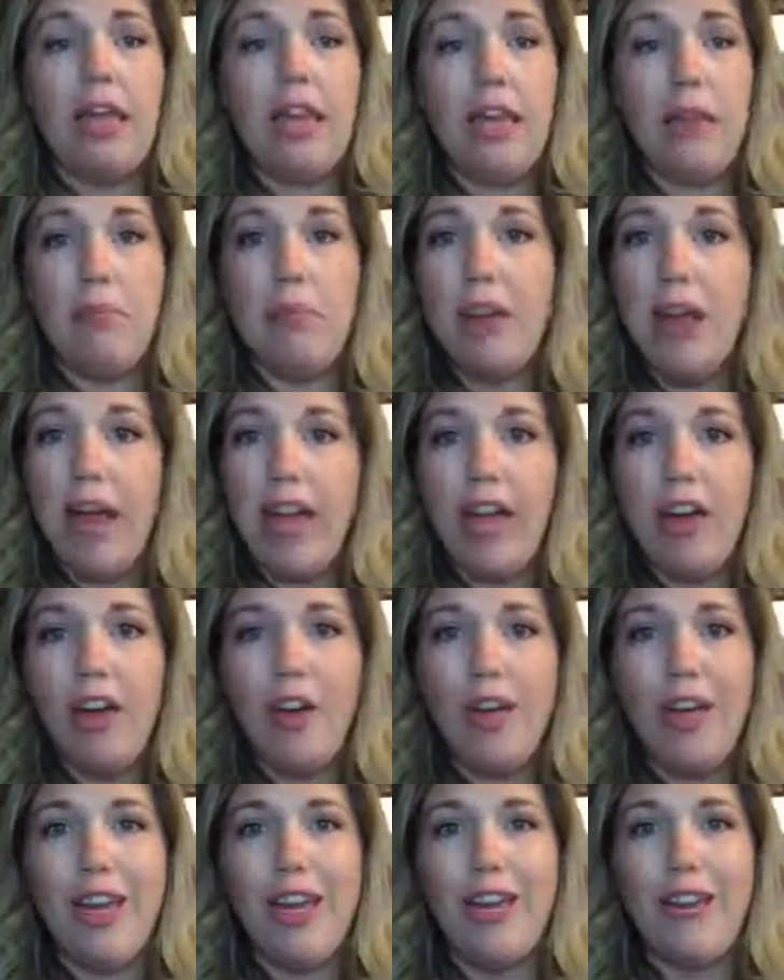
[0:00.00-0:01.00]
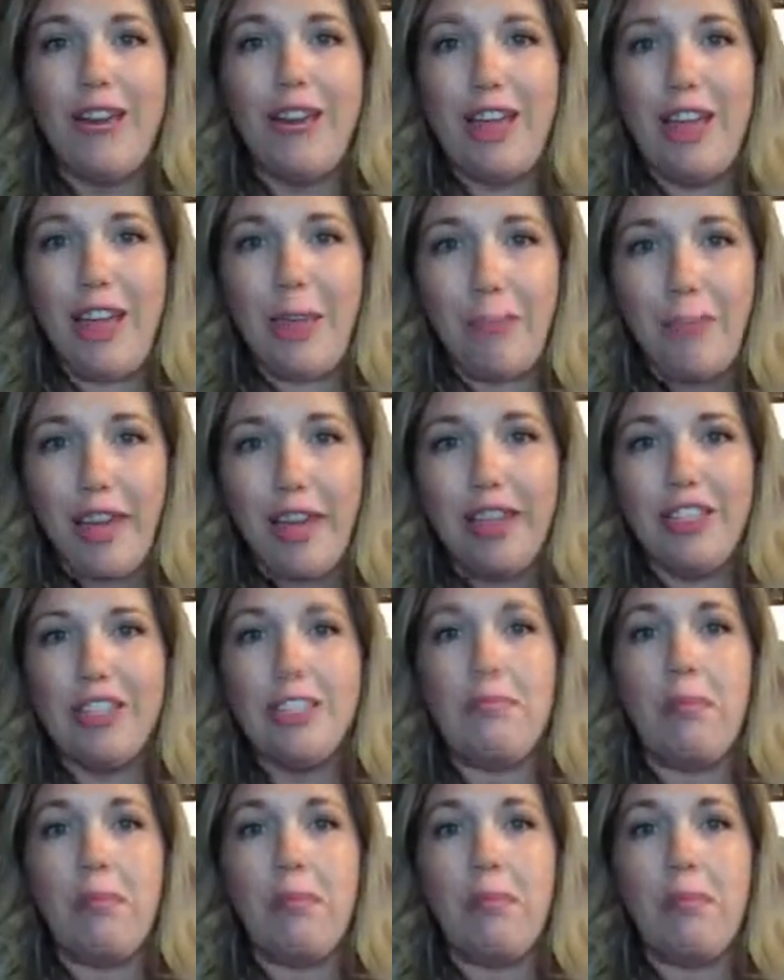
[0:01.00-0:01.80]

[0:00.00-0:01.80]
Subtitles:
Keep an eye out in your email.